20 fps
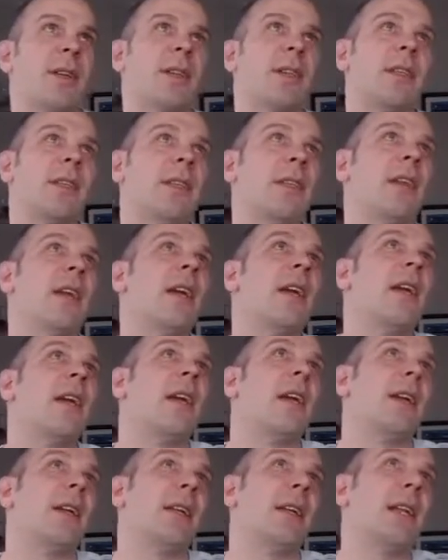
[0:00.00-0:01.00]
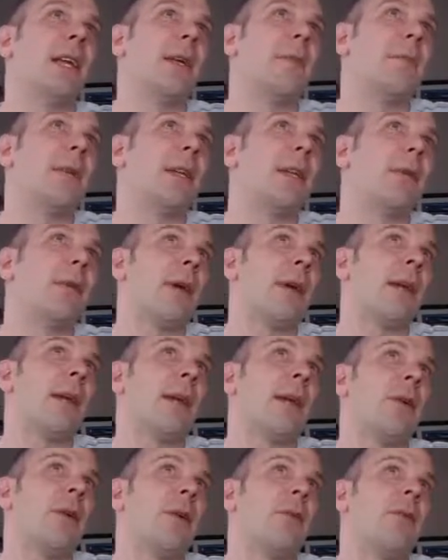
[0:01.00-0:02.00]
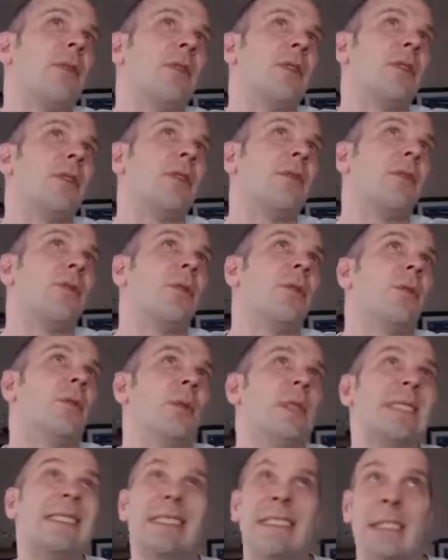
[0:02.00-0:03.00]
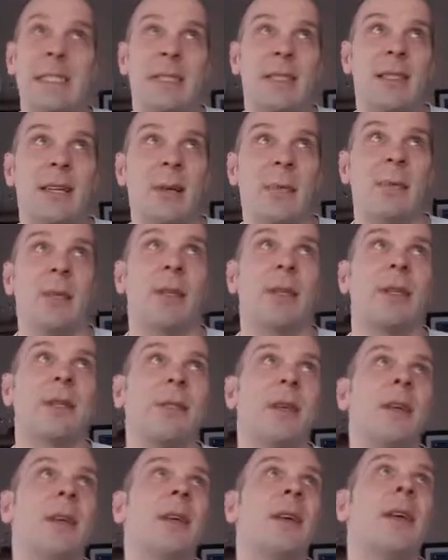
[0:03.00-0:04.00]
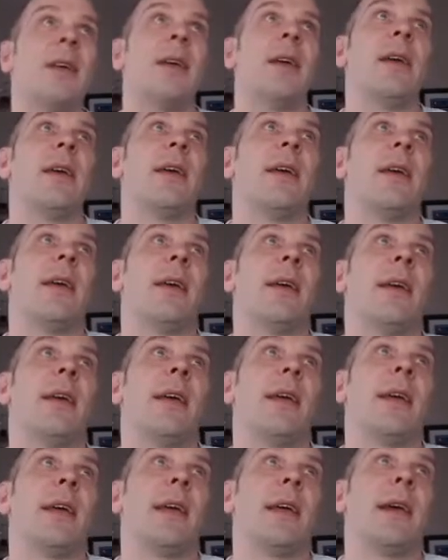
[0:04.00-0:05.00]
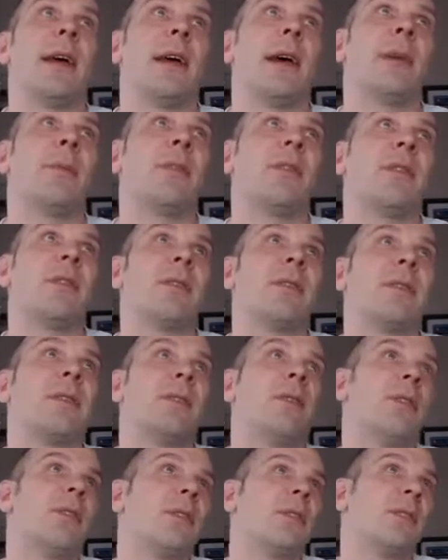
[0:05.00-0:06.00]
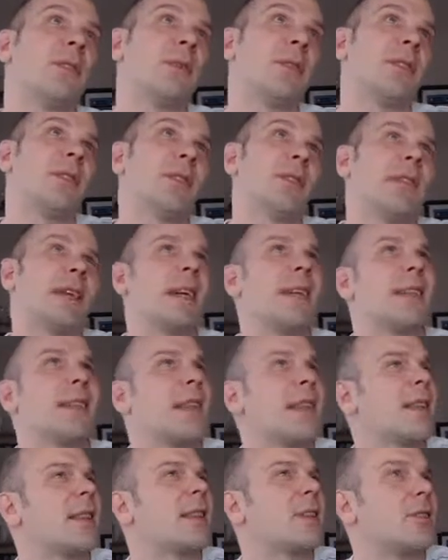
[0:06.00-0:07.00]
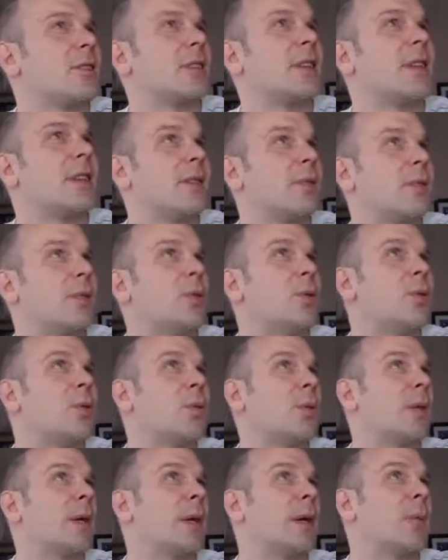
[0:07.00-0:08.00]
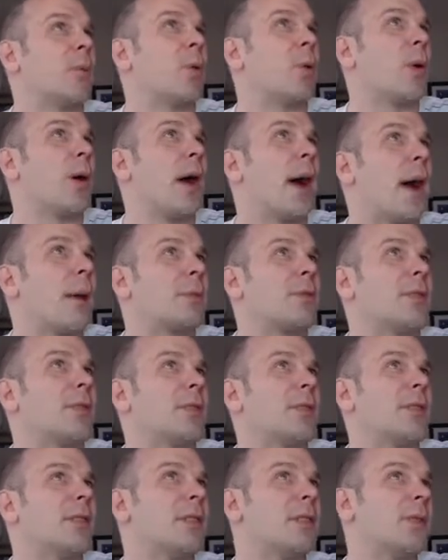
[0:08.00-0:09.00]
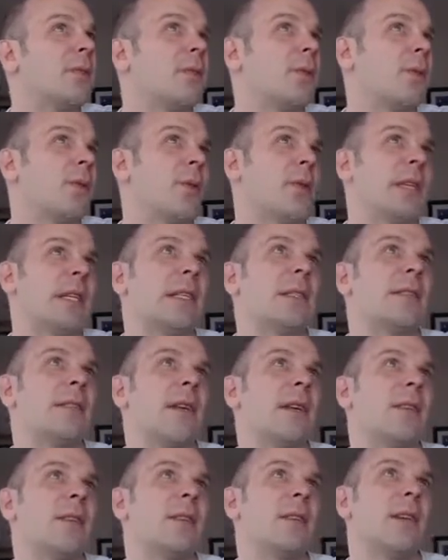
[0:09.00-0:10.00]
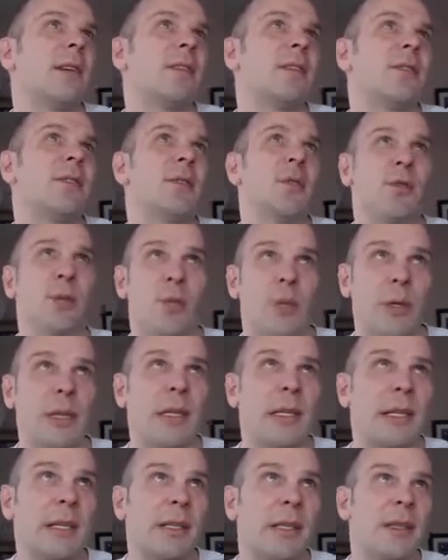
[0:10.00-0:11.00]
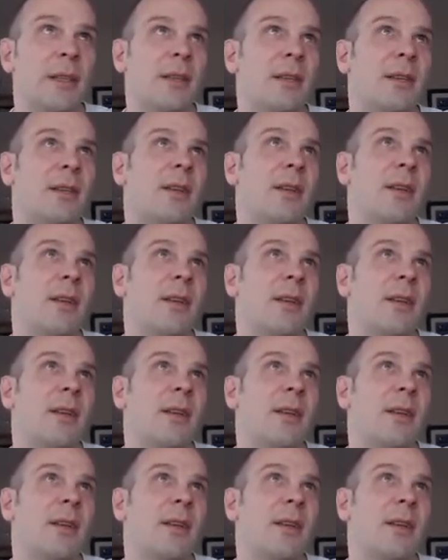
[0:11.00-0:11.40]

In namely right now, I'm going to do the receipt template. I'm going to, you can switch this. I think they should give you like more options here for the salutation or greeting.